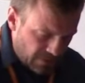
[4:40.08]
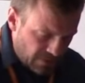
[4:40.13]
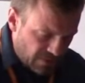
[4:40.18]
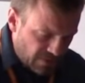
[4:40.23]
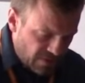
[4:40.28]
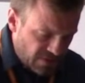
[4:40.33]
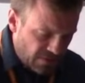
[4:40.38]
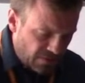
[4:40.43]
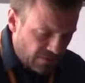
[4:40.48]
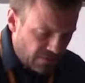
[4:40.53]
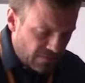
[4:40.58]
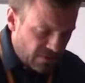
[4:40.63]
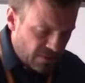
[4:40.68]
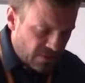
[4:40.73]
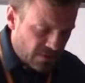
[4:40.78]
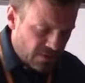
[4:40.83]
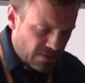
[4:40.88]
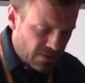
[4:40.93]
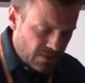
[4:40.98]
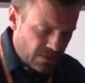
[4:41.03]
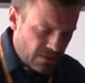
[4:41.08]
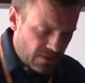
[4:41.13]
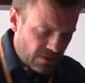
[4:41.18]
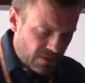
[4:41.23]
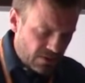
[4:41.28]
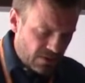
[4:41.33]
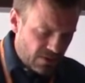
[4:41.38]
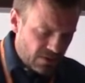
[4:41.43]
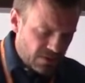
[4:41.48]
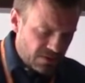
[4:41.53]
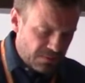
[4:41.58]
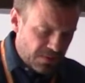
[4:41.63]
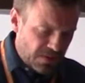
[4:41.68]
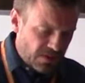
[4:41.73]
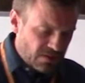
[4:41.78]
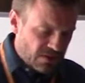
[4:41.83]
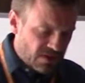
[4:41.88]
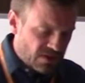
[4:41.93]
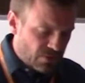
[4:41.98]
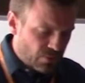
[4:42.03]
To the southwest, a
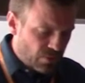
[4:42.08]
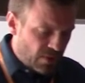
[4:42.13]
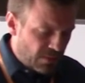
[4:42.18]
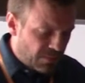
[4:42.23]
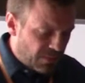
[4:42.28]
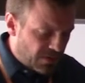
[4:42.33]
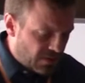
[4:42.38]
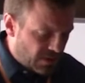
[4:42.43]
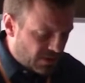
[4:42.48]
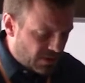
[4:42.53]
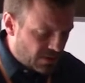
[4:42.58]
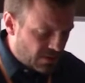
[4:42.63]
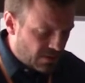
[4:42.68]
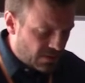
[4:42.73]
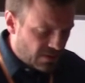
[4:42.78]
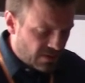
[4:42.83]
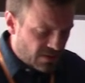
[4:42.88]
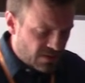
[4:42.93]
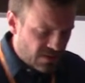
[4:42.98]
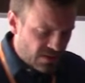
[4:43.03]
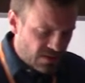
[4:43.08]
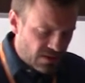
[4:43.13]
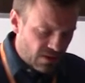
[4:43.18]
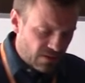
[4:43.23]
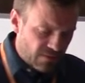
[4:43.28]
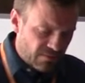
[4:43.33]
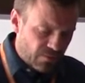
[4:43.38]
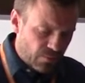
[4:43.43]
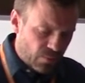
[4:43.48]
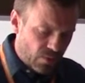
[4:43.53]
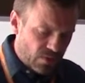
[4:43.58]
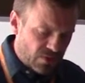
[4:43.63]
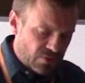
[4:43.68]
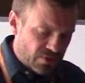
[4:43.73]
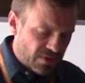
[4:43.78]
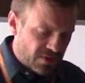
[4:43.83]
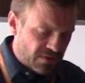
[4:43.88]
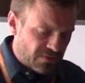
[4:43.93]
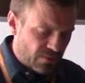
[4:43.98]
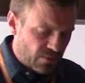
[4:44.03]
conspicuous square building consisting of a wall
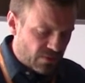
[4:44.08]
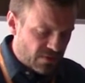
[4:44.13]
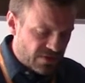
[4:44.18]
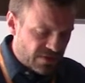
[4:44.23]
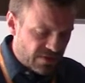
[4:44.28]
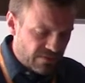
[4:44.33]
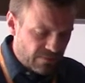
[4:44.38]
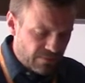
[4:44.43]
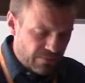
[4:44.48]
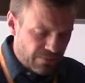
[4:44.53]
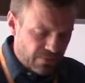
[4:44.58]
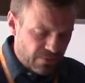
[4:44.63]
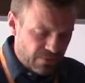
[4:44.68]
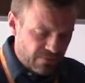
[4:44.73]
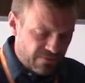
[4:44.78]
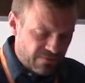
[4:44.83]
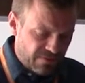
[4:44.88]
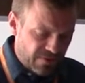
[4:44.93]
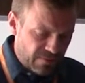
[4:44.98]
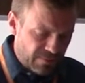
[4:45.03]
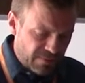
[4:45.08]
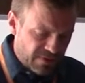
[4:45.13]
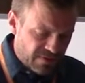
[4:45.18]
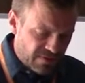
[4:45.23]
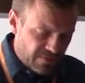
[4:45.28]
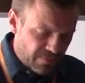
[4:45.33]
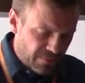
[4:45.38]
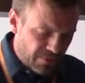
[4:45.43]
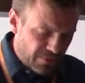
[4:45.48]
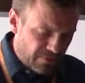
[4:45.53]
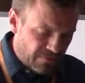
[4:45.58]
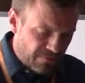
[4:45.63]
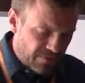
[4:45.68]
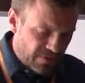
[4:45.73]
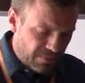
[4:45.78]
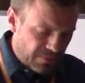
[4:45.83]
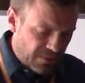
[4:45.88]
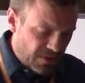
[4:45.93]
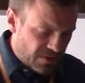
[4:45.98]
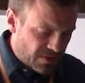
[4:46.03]
trench of only 7.5 by
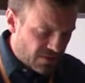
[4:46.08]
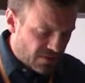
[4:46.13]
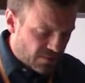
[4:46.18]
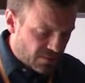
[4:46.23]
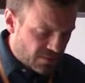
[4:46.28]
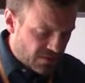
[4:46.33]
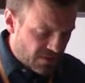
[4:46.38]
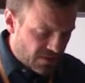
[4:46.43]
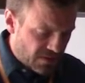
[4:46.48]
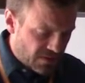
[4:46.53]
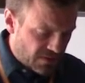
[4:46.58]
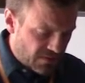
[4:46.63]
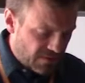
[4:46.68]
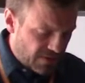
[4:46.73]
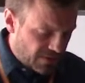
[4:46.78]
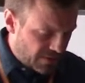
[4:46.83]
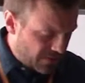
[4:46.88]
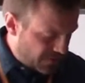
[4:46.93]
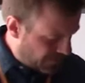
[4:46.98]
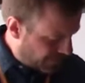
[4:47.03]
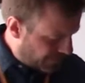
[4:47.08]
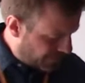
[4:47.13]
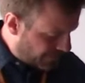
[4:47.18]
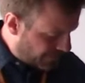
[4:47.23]
7.5 meters was excavated.